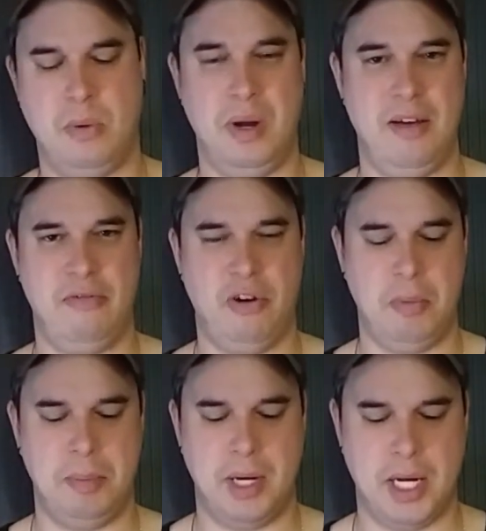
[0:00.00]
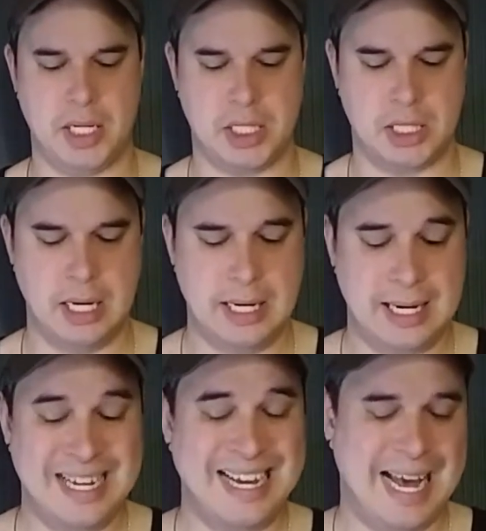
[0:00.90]
we have foamy bananas.
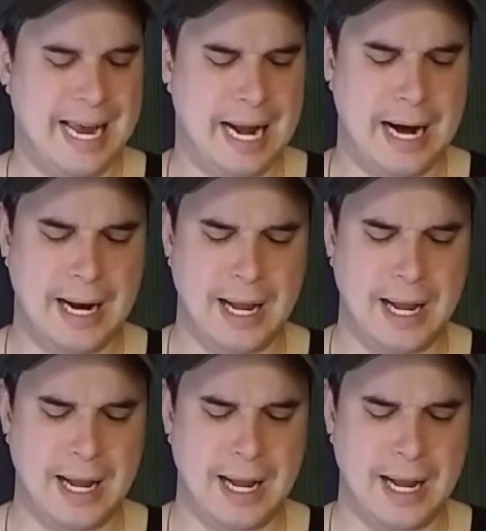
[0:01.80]
And I